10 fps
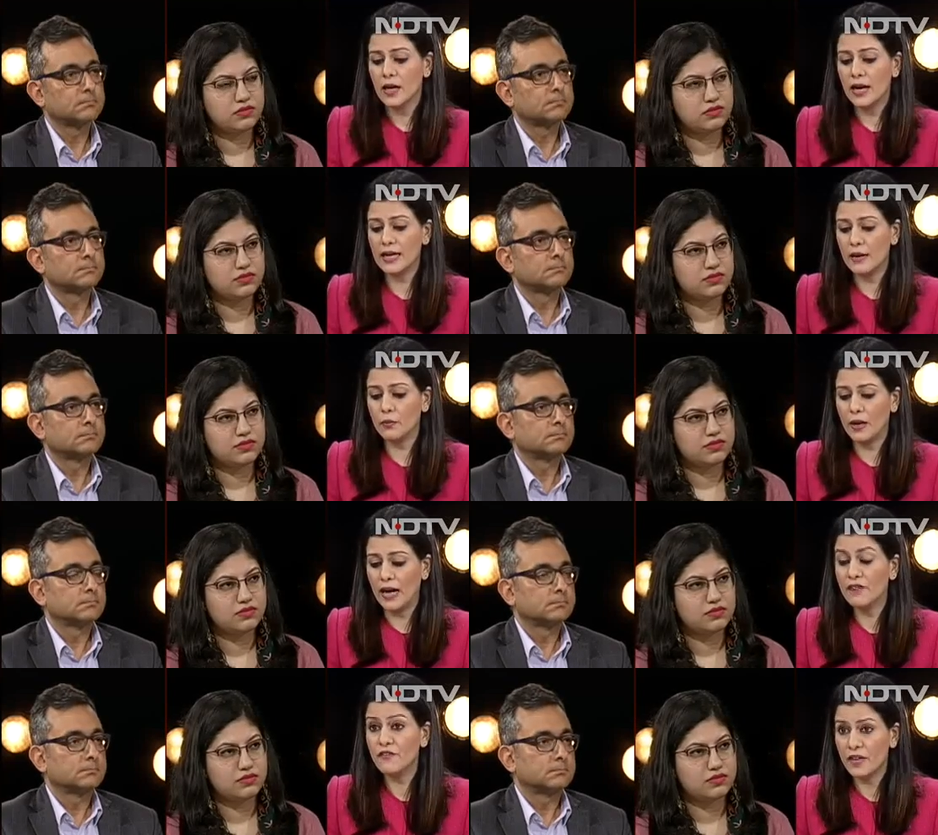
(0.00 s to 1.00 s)
Speaker 1: and
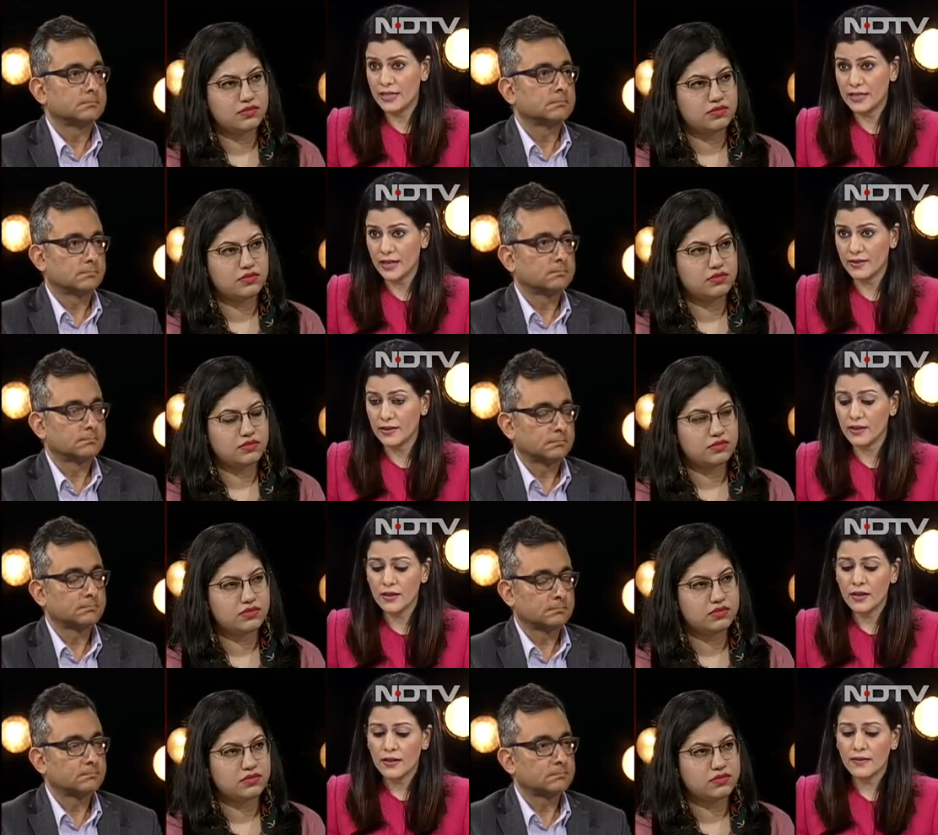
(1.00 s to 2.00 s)
unfairly I think,
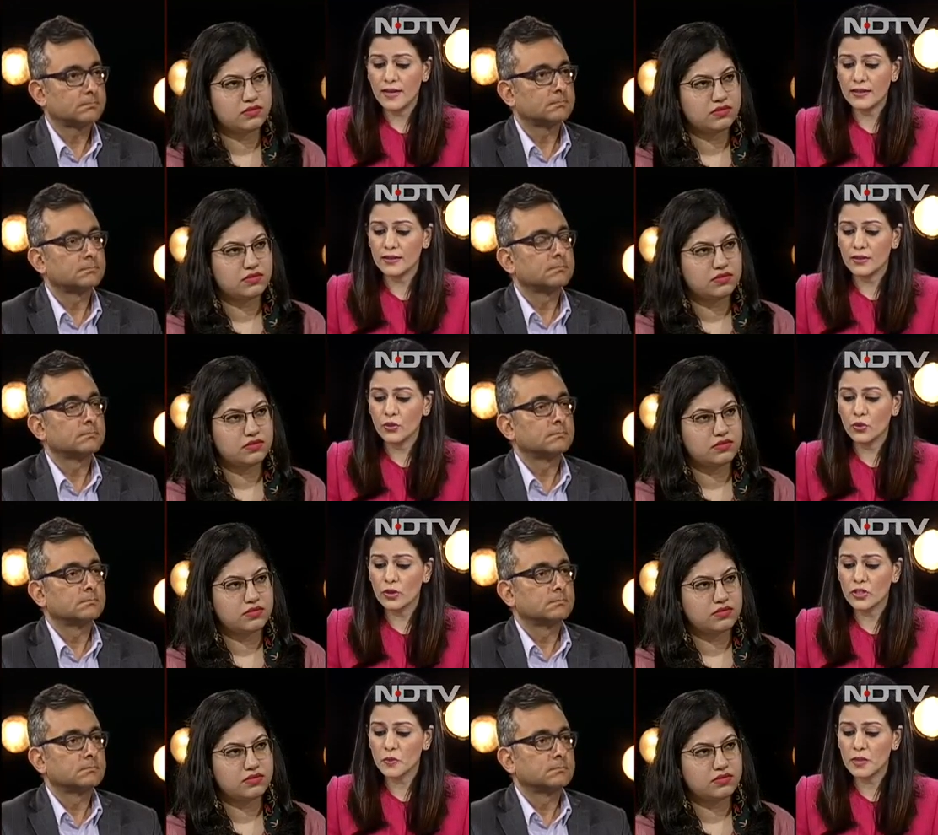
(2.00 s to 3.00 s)
that you know
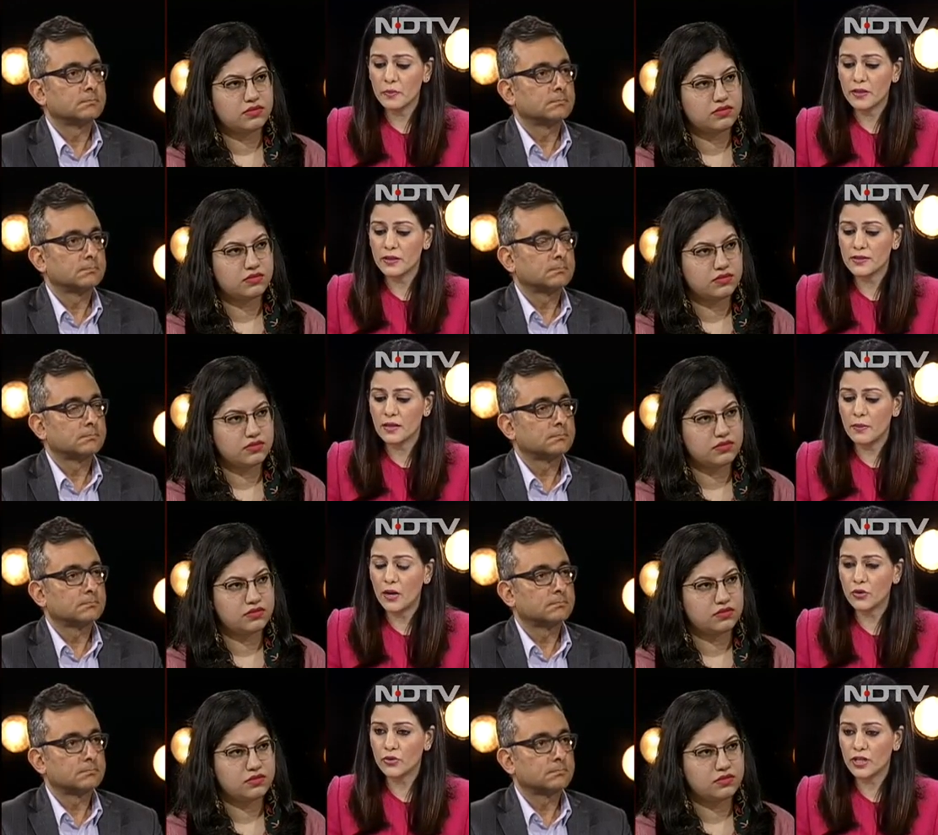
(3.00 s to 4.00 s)
Kashmiri Pandits
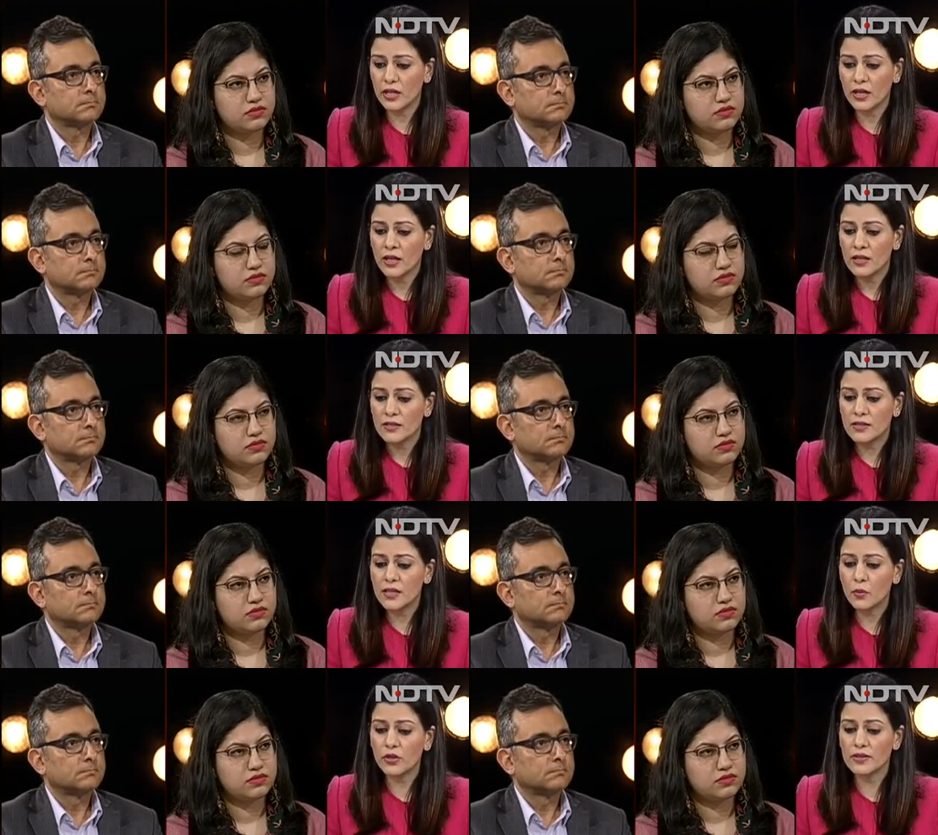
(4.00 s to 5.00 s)
somehow today
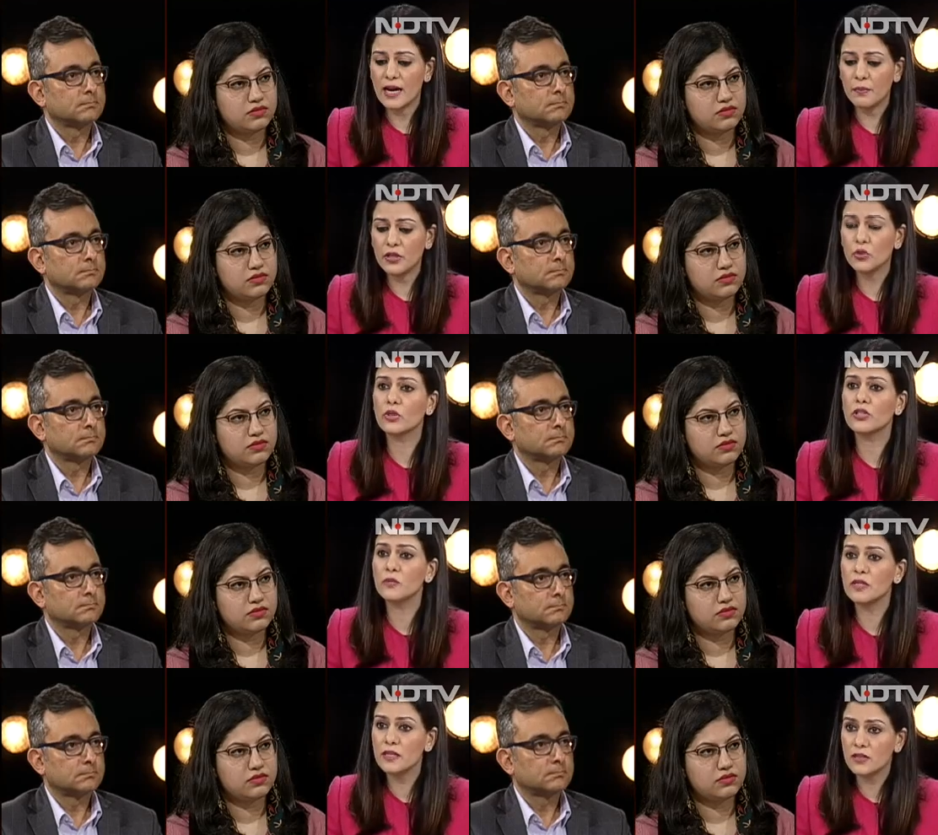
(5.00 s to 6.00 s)
see what is happening to
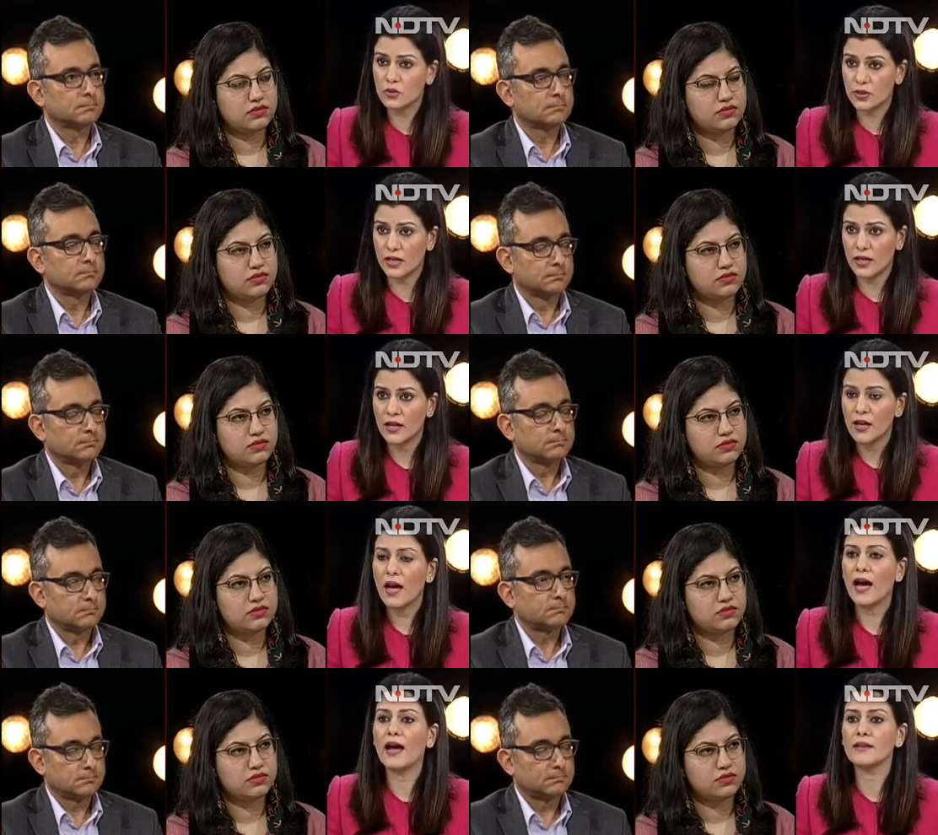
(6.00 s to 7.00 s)
Kashmiris today
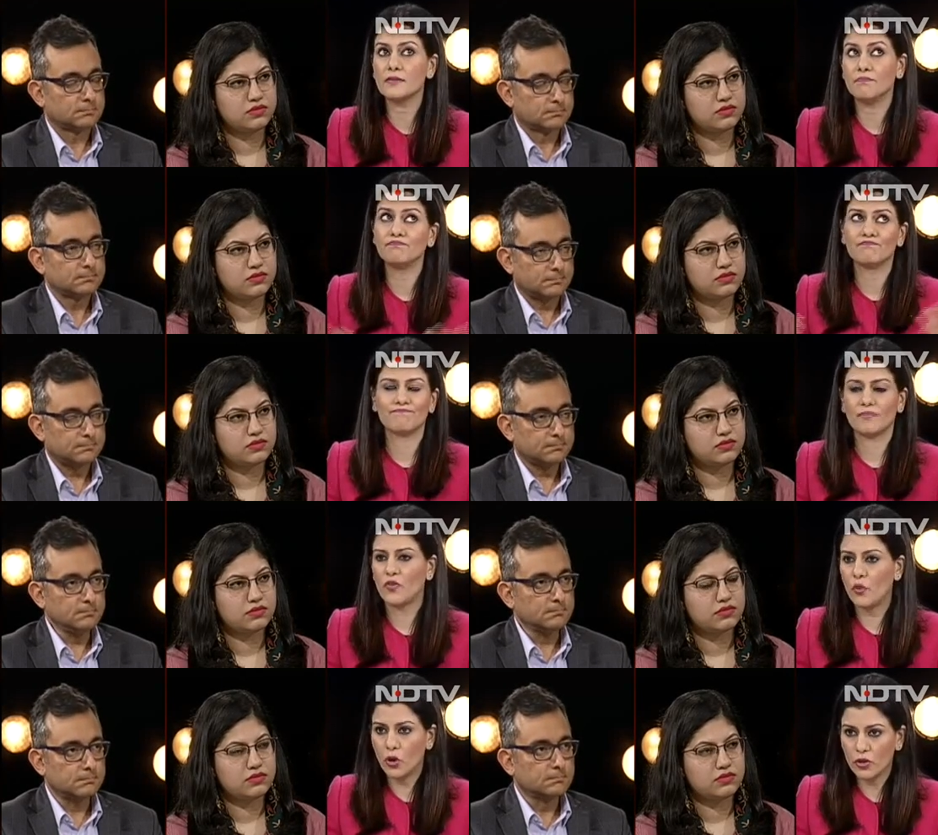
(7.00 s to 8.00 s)
as,
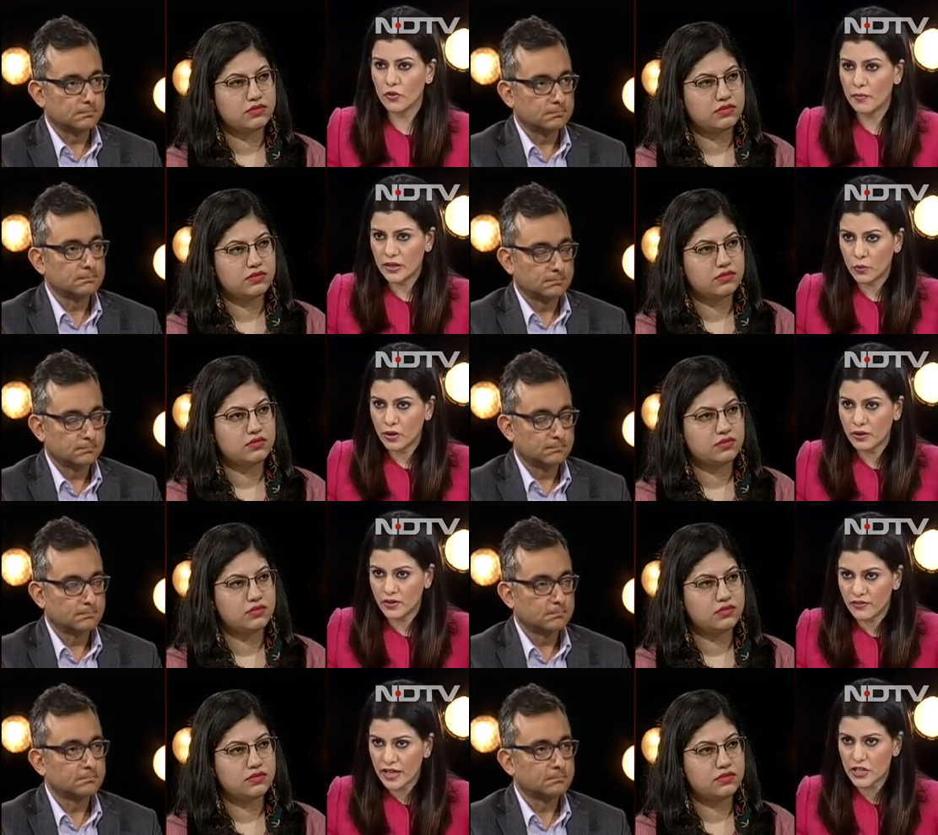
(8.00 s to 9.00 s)
for want of a better word,
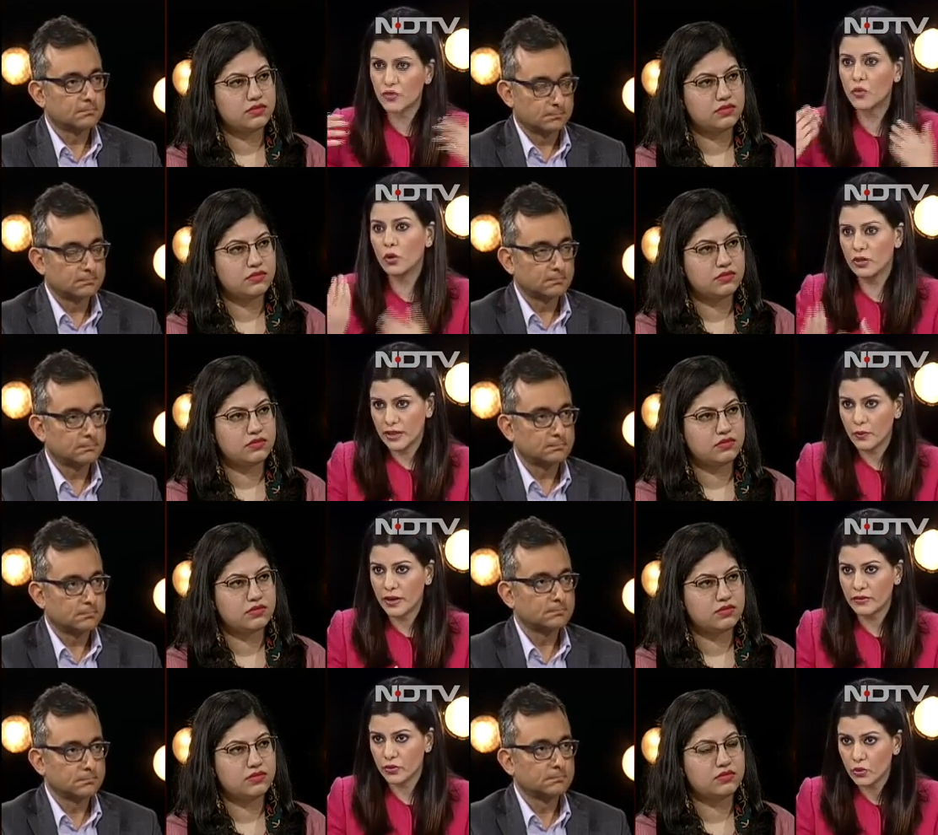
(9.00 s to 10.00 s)
revenge for what they
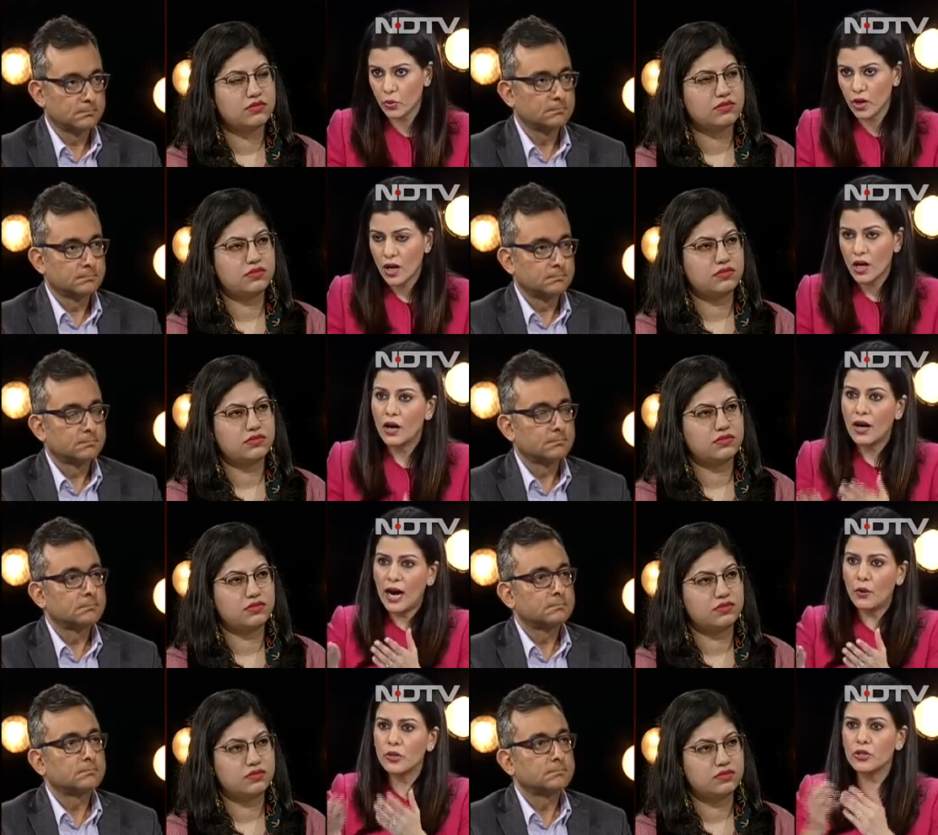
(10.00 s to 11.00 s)
went through.
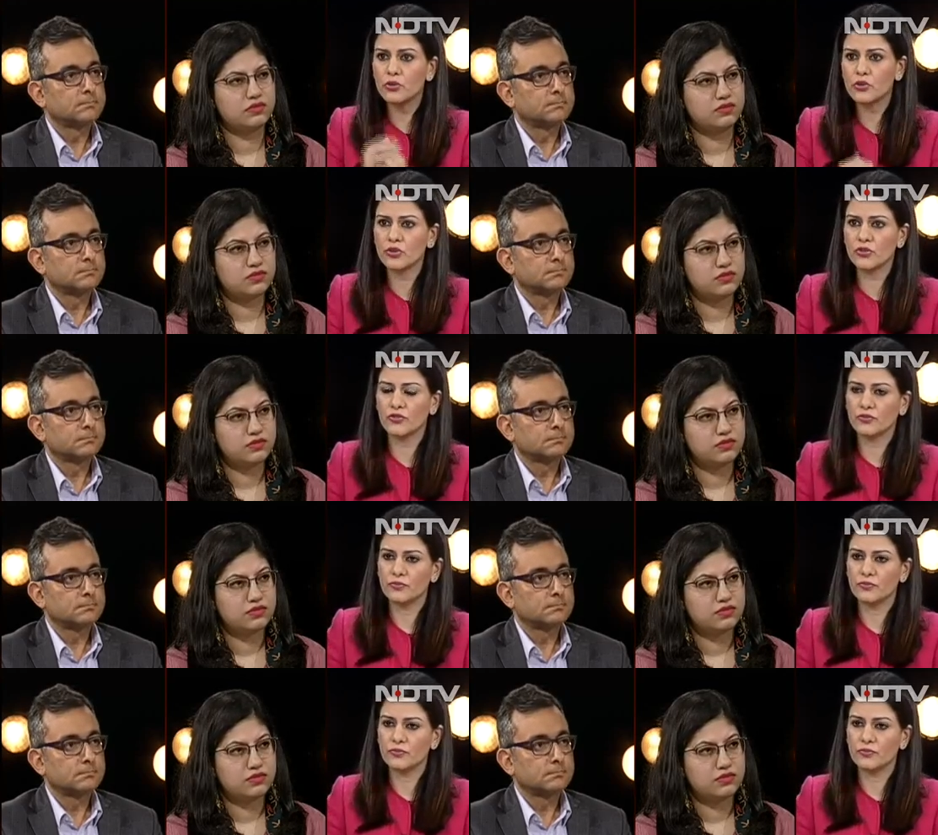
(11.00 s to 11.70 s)
How would you sort of